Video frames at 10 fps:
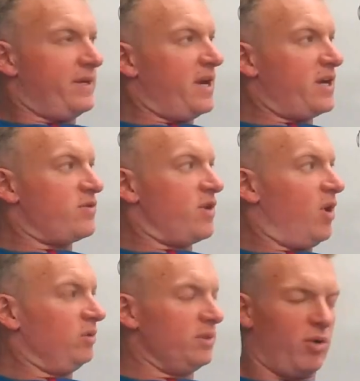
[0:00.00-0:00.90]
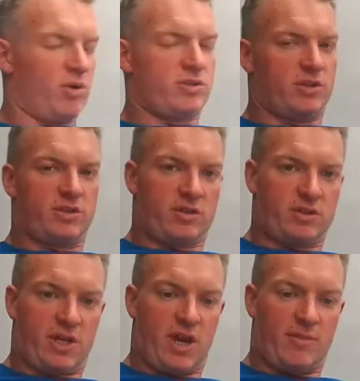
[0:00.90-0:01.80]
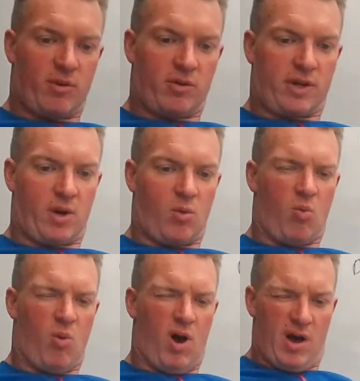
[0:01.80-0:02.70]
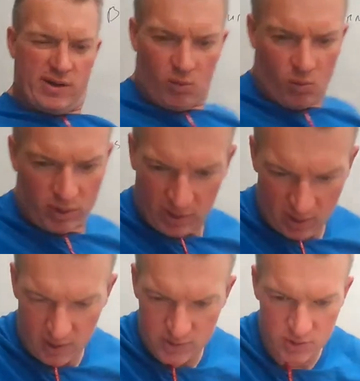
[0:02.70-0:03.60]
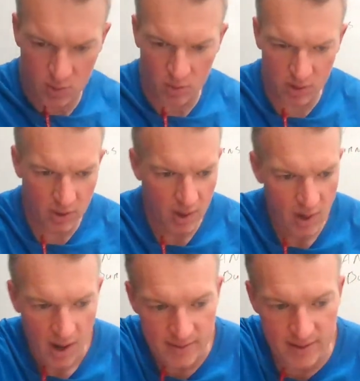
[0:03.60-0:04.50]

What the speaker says: yeah, you're the only person to turn the caper. Got a 1 o'clock score, and